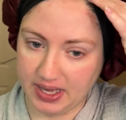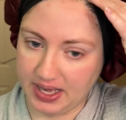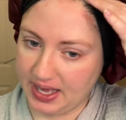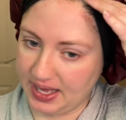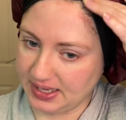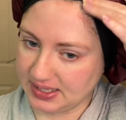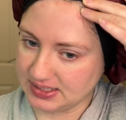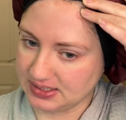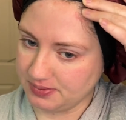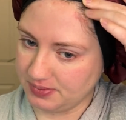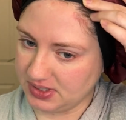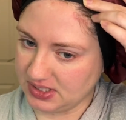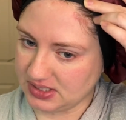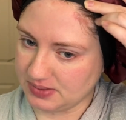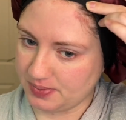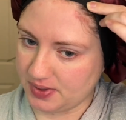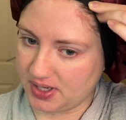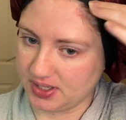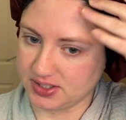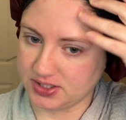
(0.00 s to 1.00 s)
eczema
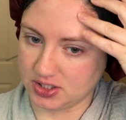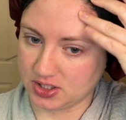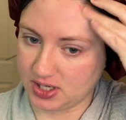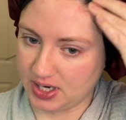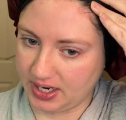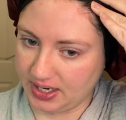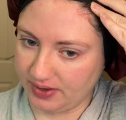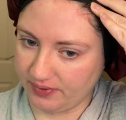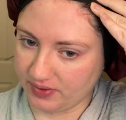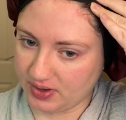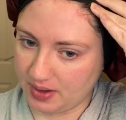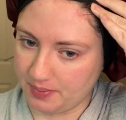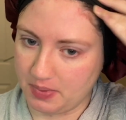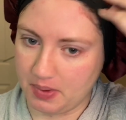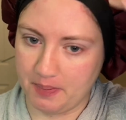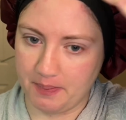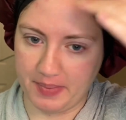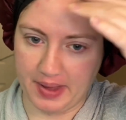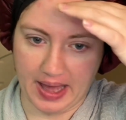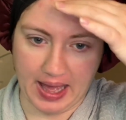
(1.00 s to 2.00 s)
spots are kind of
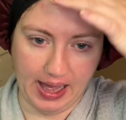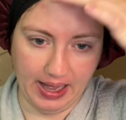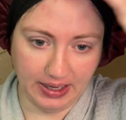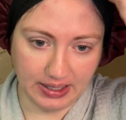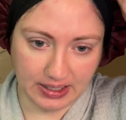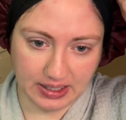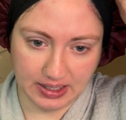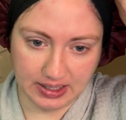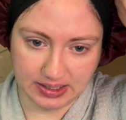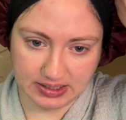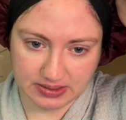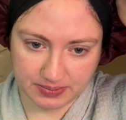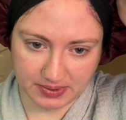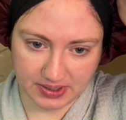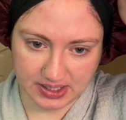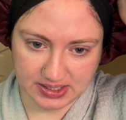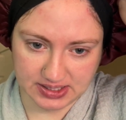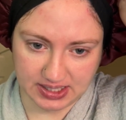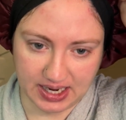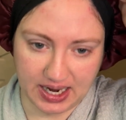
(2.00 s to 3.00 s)
coming back. It's
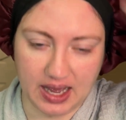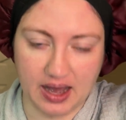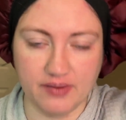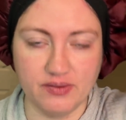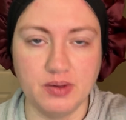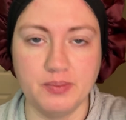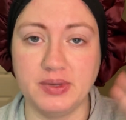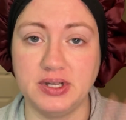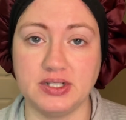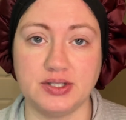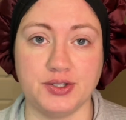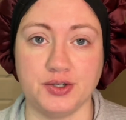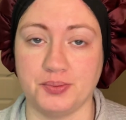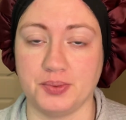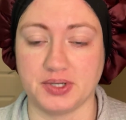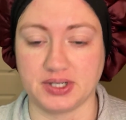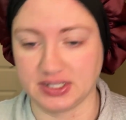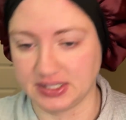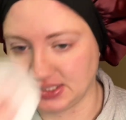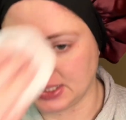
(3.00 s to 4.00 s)
because I haven't been super
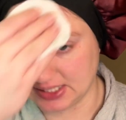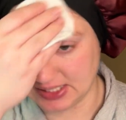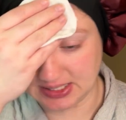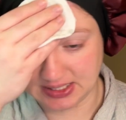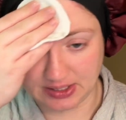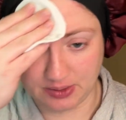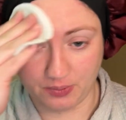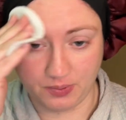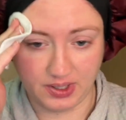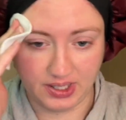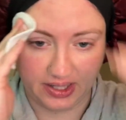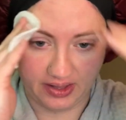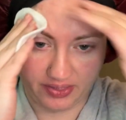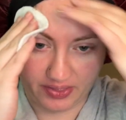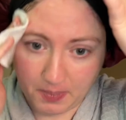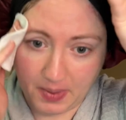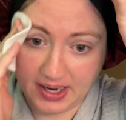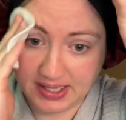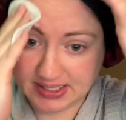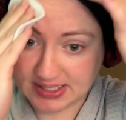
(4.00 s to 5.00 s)
consistent with
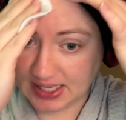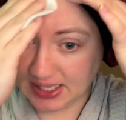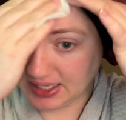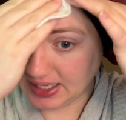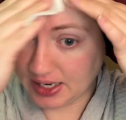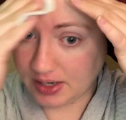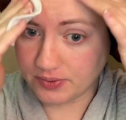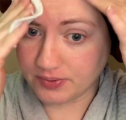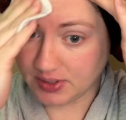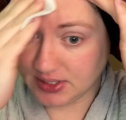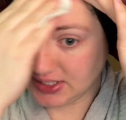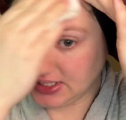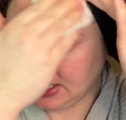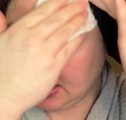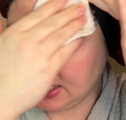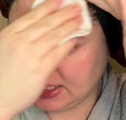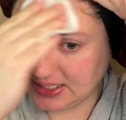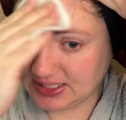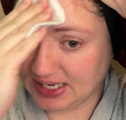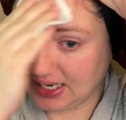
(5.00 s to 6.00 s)
my skincare
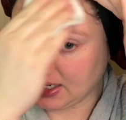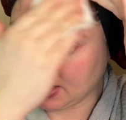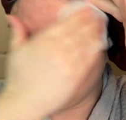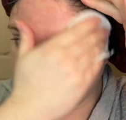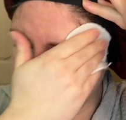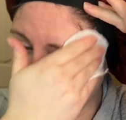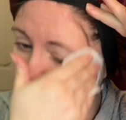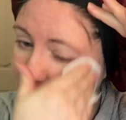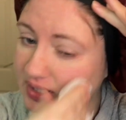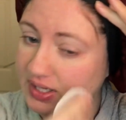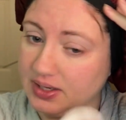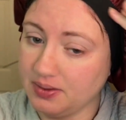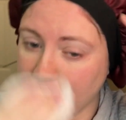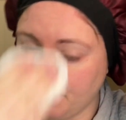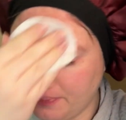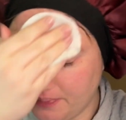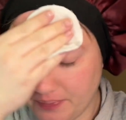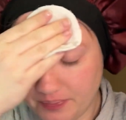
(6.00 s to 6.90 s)
routines actually.